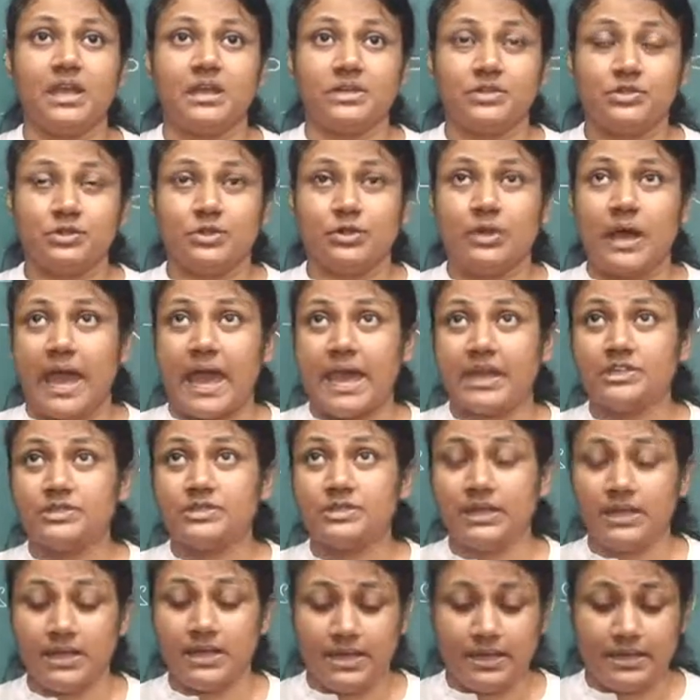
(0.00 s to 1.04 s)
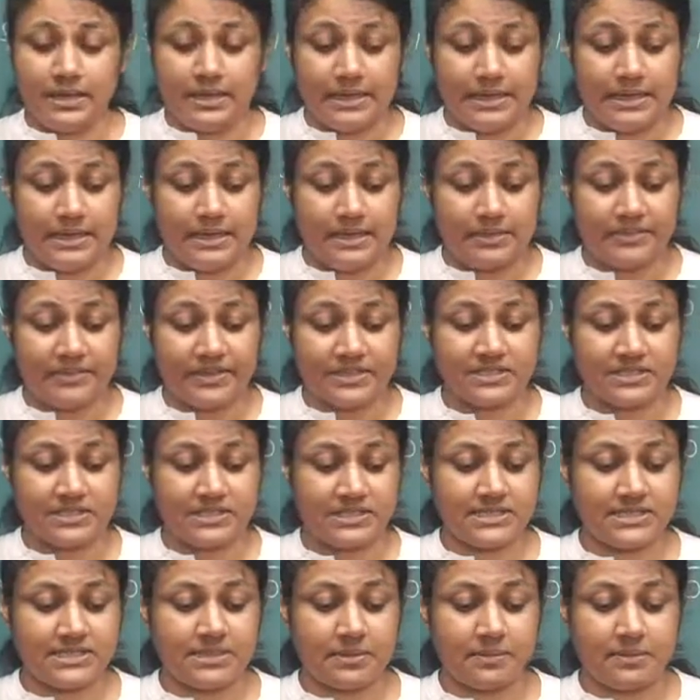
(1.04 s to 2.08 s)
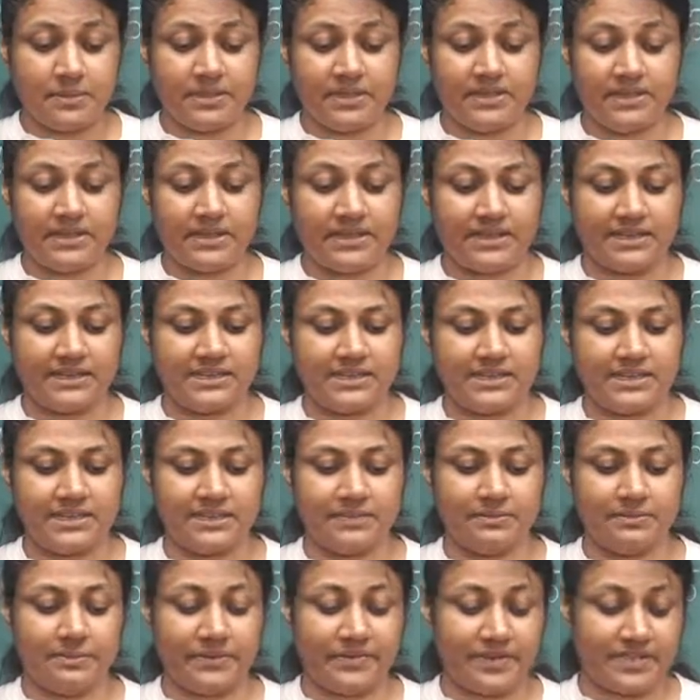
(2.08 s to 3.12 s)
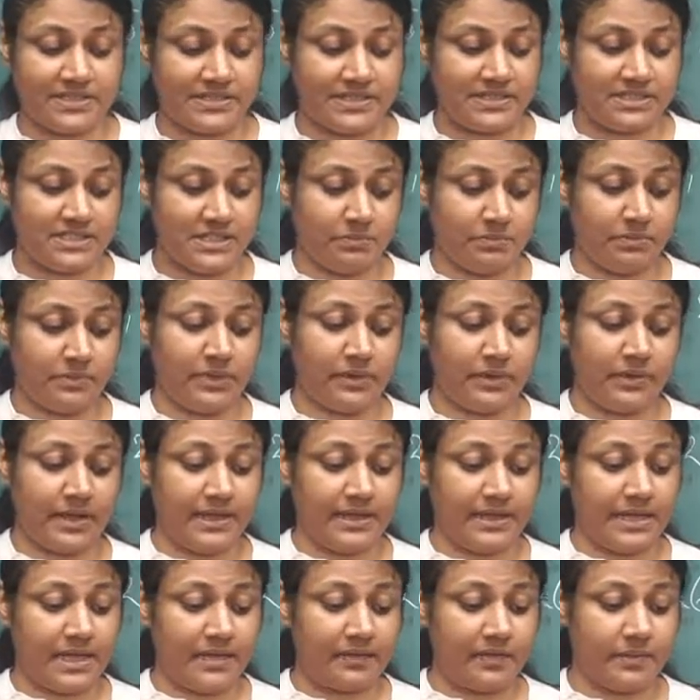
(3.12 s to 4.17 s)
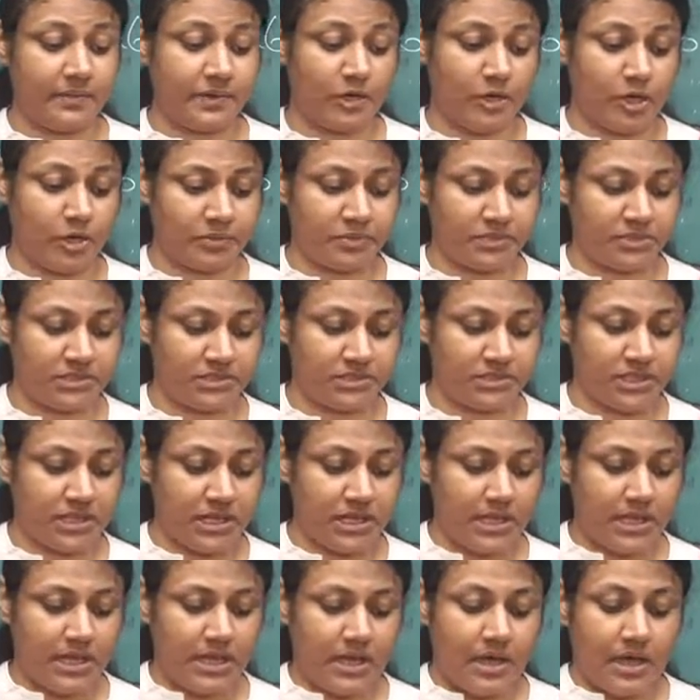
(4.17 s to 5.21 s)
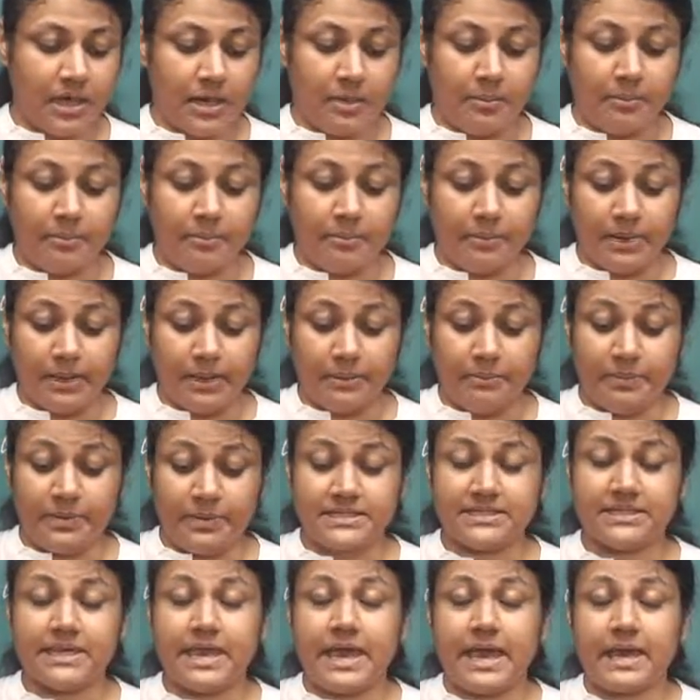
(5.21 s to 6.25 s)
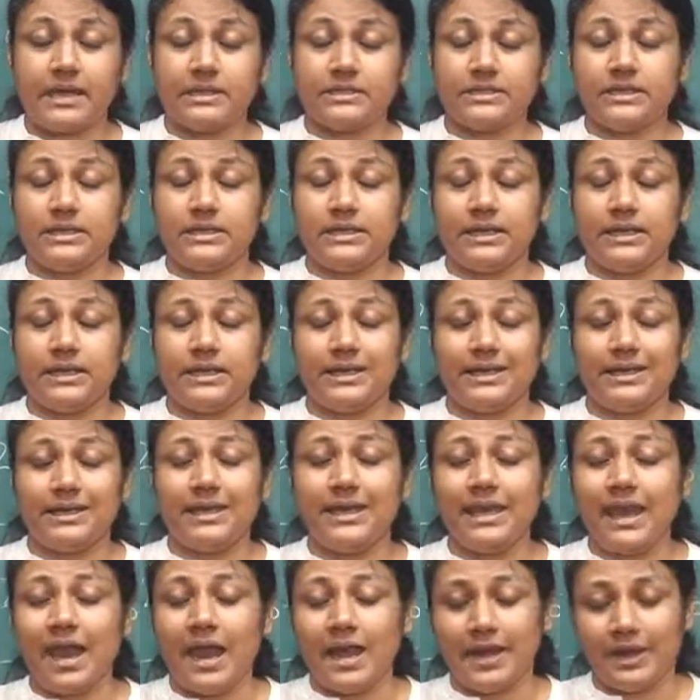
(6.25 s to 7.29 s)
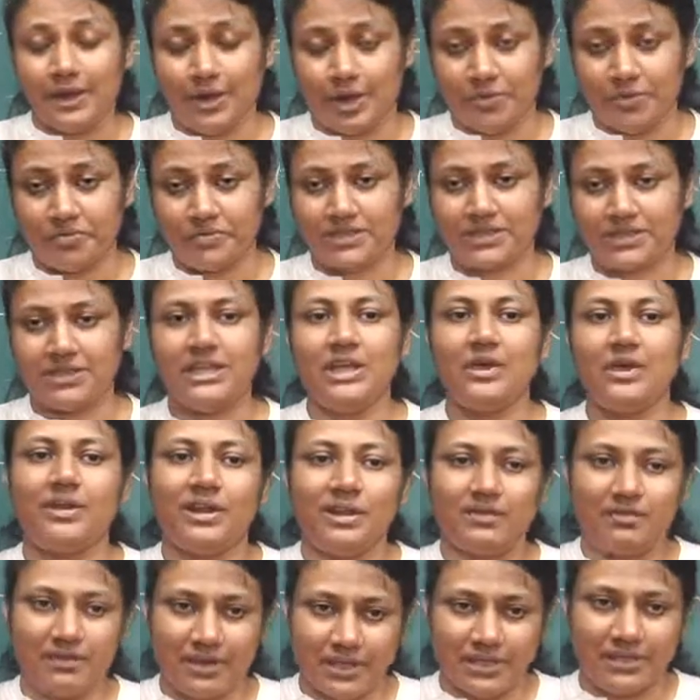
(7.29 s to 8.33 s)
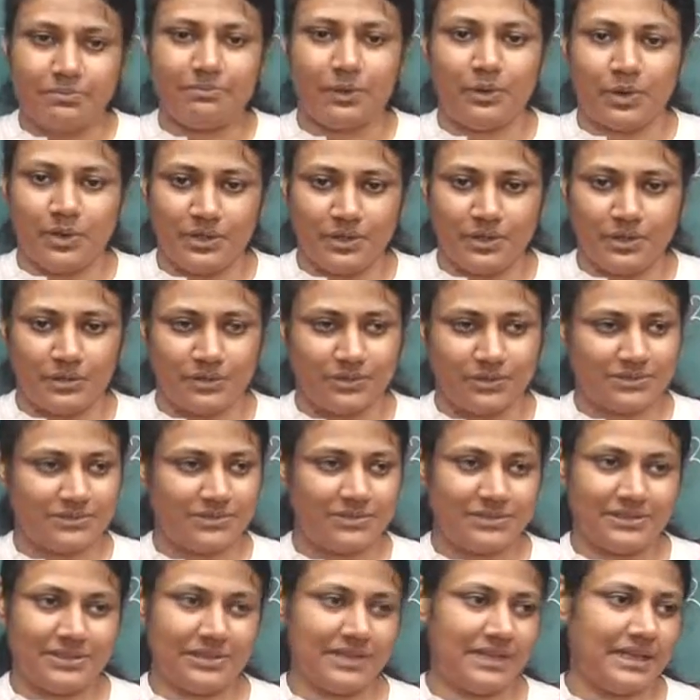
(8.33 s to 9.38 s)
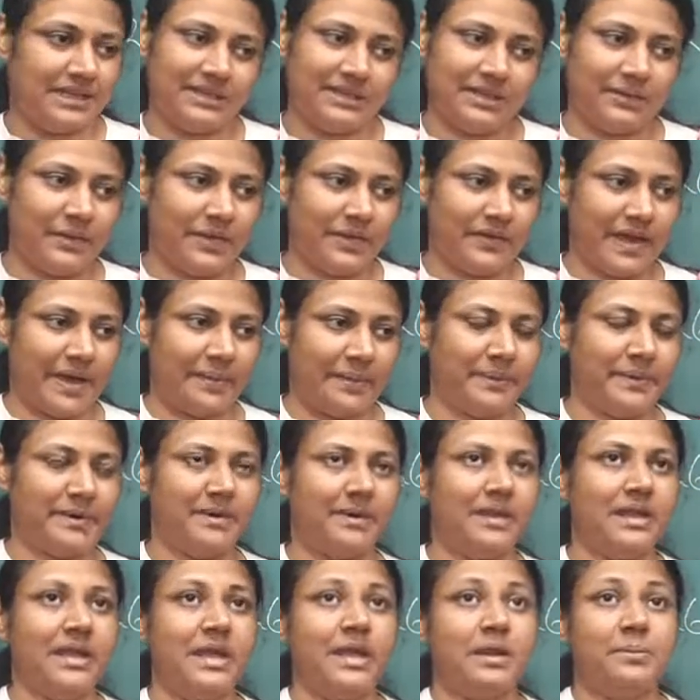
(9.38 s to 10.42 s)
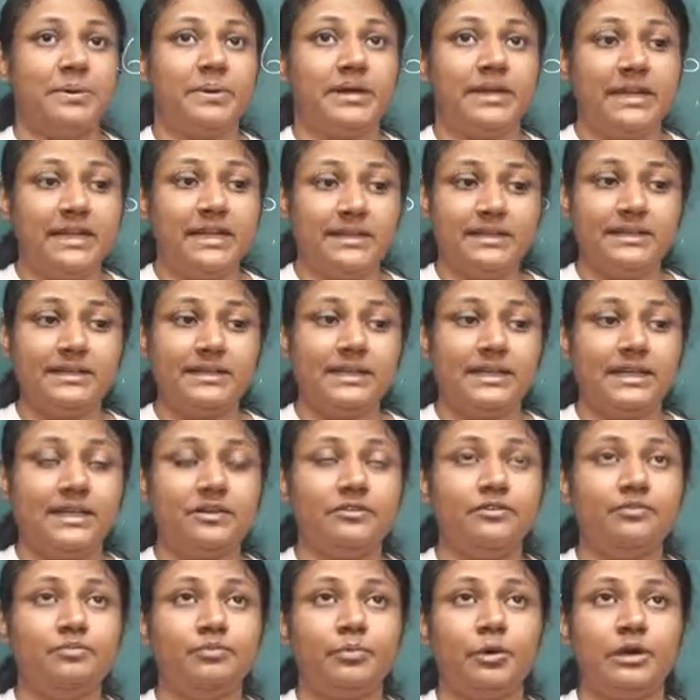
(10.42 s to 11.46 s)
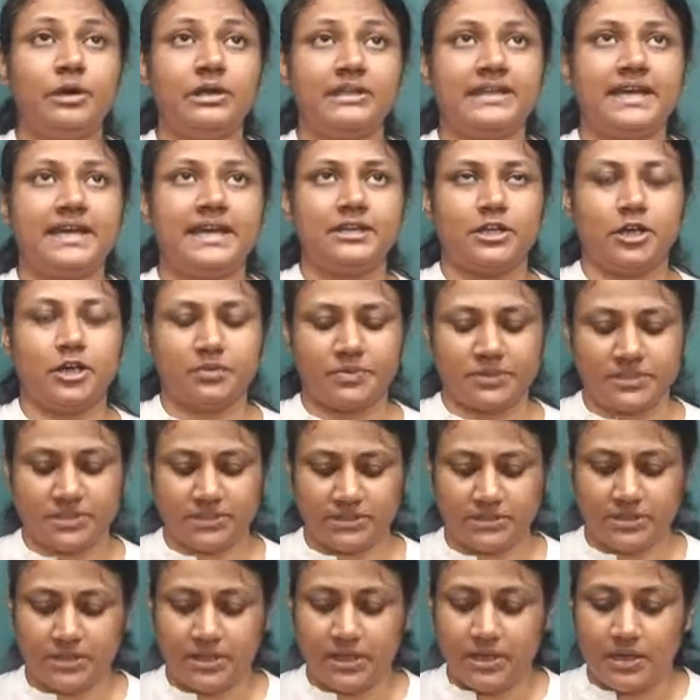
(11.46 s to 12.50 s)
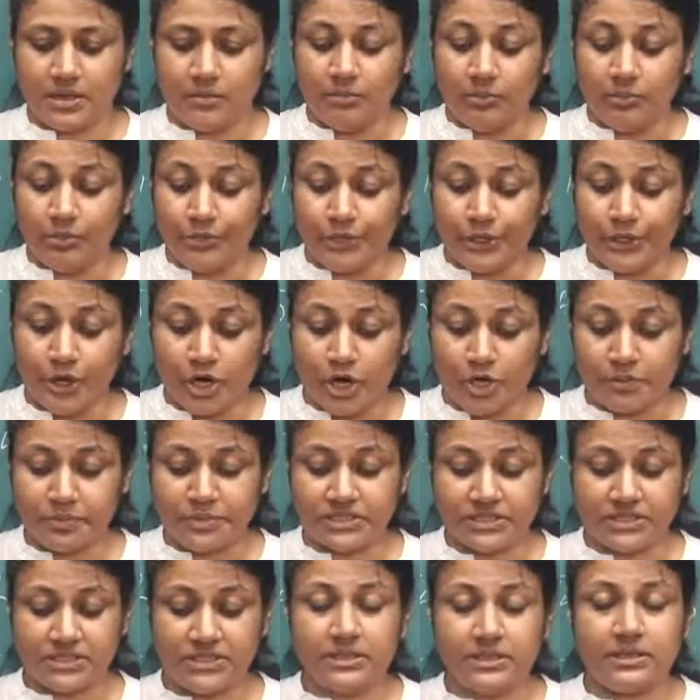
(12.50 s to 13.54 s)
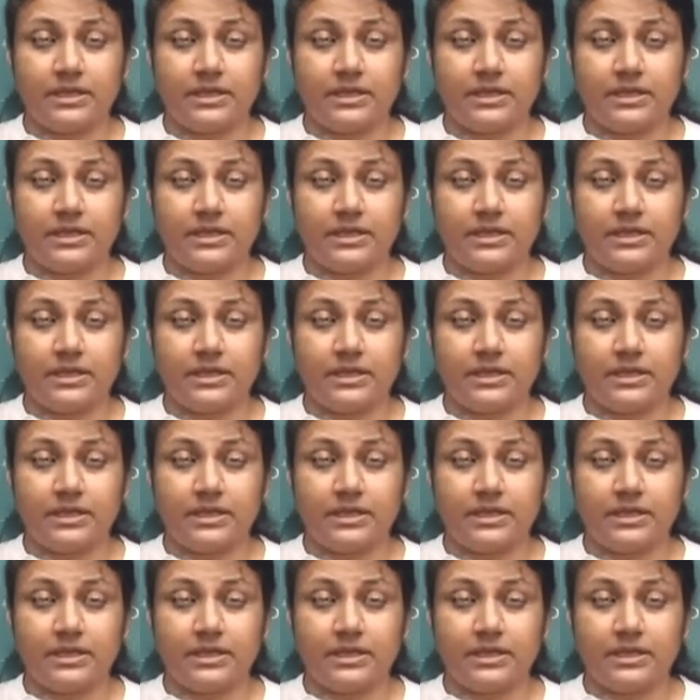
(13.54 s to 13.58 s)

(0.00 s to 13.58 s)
So actually ee Festus cheppinadi correct gaadu. Festus chepnaru, I gave him an option. Uh, he had an option. He could have let Paul go. Nothing would have happened. But he didn't give Paul that option. Moodo option,